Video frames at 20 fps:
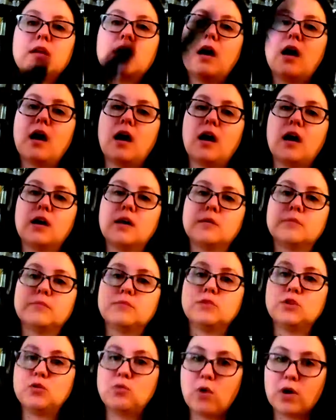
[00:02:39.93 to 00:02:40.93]

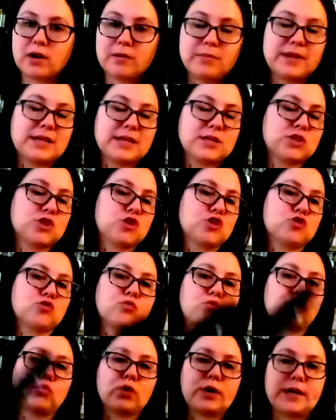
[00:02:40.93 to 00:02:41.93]
You want to be
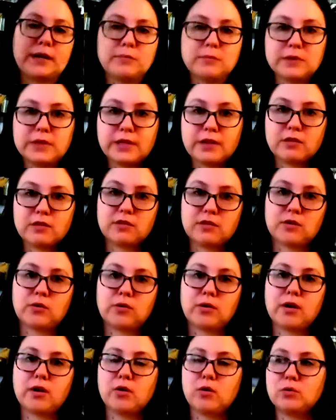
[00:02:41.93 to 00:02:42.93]
extremely
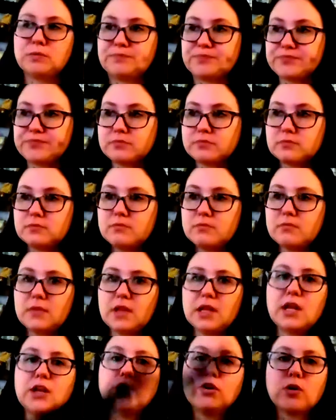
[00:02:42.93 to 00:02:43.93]
thorough
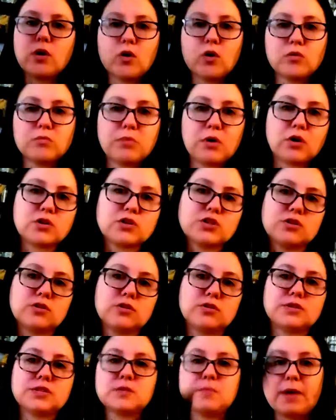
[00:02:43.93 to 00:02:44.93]
in your own personal
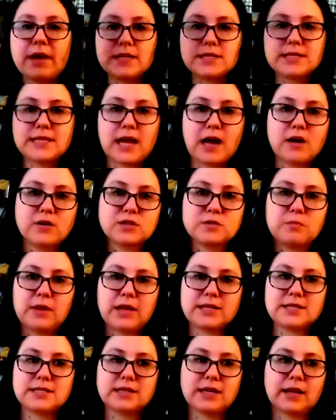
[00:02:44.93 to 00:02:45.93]
space, house
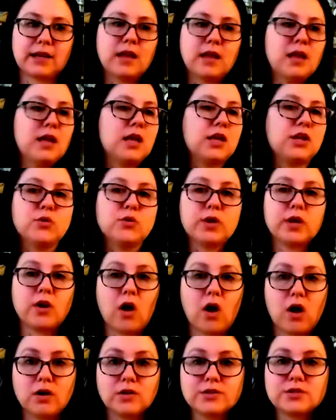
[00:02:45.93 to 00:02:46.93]
blessing. You can
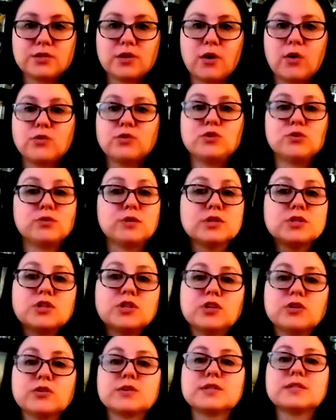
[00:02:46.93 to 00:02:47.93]
also do this to
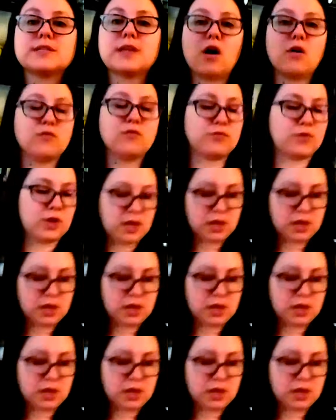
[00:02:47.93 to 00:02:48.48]
yourself.